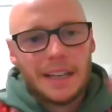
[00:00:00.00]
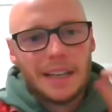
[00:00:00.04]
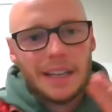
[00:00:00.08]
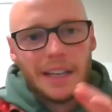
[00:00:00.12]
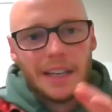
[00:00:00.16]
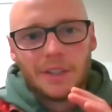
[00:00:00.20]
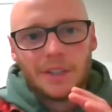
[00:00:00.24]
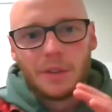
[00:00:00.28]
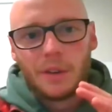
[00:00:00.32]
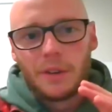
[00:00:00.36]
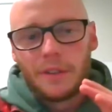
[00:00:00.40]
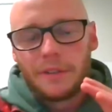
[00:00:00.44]

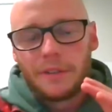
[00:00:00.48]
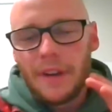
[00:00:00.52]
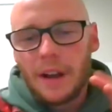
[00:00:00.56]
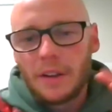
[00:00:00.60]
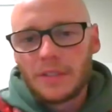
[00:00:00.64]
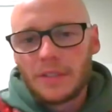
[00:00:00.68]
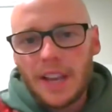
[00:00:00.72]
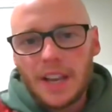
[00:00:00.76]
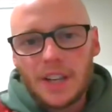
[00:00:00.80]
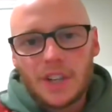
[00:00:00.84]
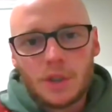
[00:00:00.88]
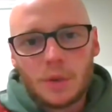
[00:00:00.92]
sort of
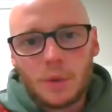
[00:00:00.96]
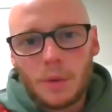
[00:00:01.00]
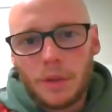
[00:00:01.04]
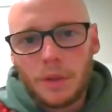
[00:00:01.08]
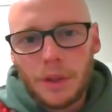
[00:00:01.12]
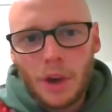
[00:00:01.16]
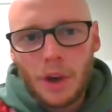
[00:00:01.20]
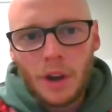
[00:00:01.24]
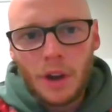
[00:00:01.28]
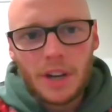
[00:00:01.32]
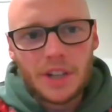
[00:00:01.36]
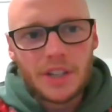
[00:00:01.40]
foundational
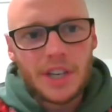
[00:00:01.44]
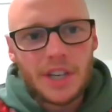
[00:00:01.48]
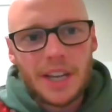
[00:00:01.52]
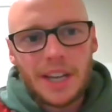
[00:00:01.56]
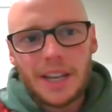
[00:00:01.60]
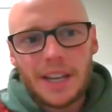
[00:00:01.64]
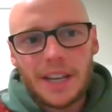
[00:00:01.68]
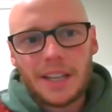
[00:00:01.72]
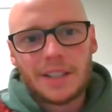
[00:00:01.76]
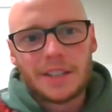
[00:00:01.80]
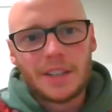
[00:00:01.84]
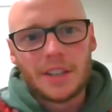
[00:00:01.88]

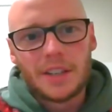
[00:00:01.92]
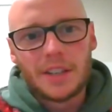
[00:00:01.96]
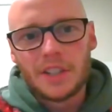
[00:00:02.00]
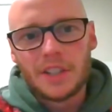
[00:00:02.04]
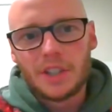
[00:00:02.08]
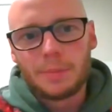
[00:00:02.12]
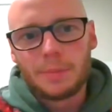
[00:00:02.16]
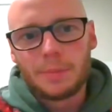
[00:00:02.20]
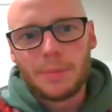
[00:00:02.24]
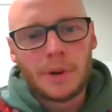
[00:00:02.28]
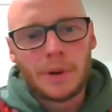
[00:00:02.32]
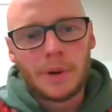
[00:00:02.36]
theology to
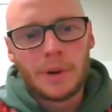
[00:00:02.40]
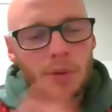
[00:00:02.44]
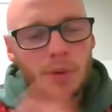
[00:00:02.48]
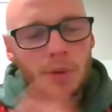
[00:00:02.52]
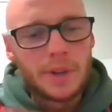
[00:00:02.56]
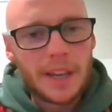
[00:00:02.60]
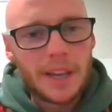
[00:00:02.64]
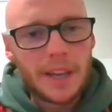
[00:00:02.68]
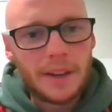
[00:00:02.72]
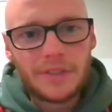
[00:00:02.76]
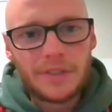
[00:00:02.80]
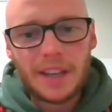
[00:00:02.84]
spiritual
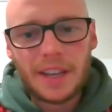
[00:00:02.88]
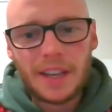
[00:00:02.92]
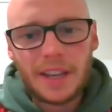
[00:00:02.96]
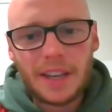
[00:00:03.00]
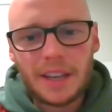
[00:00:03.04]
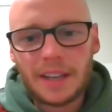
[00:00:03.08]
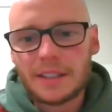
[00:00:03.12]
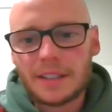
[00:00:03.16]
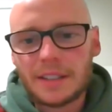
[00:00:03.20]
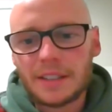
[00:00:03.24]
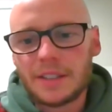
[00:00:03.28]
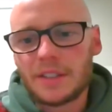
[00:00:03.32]

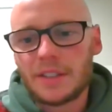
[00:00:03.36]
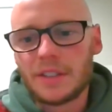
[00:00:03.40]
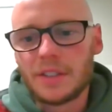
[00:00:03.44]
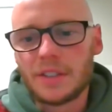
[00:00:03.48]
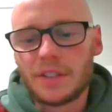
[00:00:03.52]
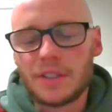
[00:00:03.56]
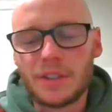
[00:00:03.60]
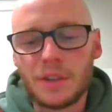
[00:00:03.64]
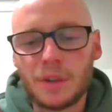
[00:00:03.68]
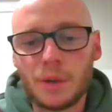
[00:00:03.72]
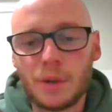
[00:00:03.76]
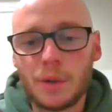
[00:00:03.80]

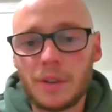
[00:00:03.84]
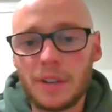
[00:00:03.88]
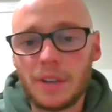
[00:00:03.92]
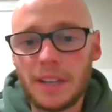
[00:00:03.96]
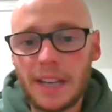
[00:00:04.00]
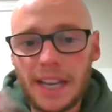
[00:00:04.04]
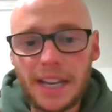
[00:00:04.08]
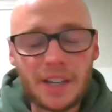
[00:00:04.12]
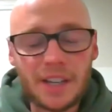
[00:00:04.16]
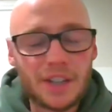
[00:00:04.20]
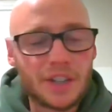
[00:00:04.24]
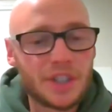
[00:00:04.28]
giftings to
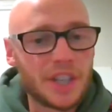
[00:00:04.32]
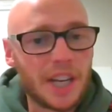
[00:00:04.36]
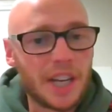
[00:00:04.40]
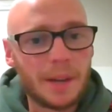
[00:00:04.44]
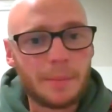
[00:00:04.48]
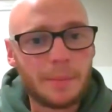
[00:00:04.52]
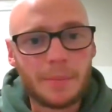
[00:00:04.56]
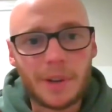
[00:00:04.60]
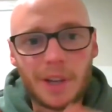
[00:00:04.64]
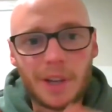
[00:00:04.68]
leadership,